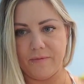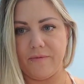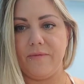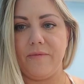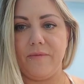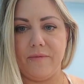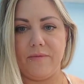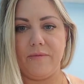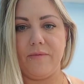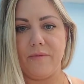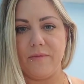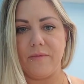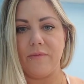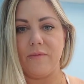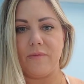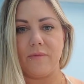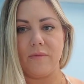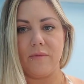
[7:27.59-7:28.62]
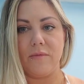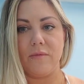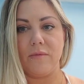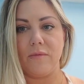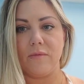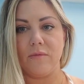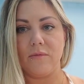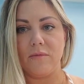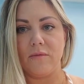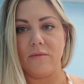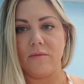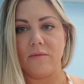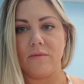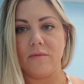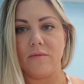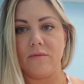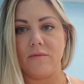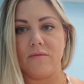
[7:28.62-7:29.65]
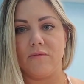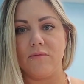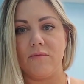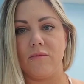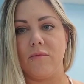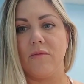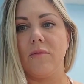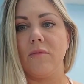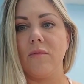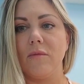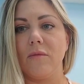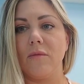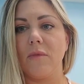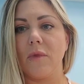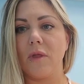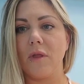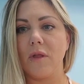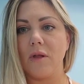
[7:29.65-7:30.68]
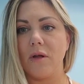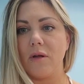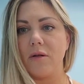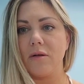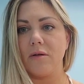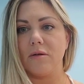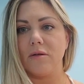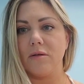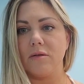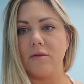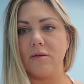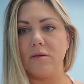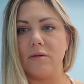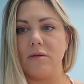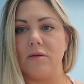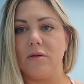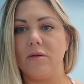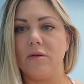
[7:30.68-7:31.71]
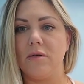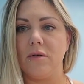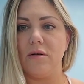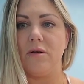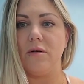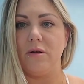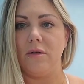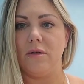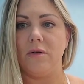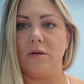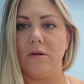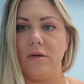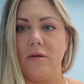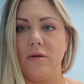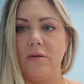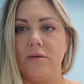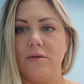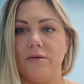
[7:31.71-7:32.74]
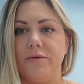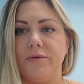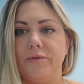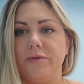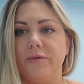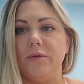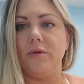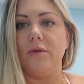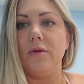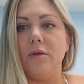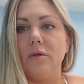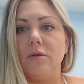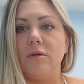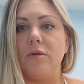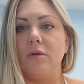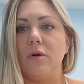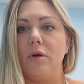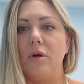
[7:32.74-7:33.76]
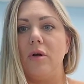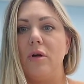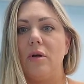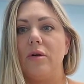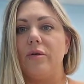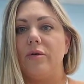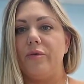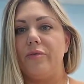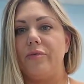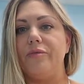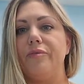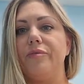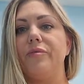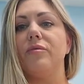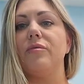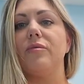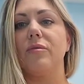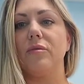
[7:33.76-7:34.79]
Nobody speaks.